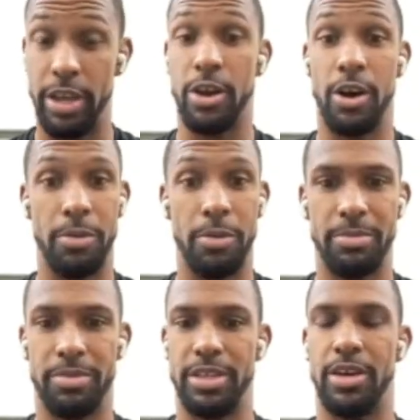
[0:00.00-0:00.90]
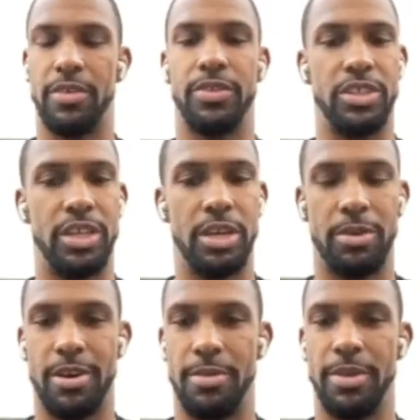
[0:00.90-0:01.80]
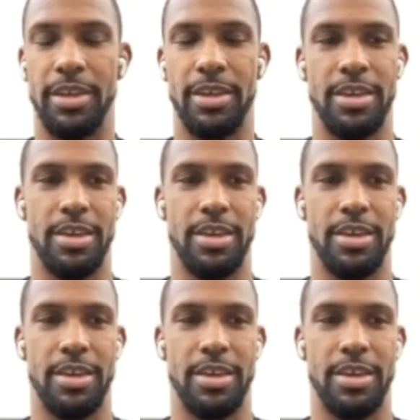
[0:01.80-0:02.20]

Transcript: He called me himself. The GM called me.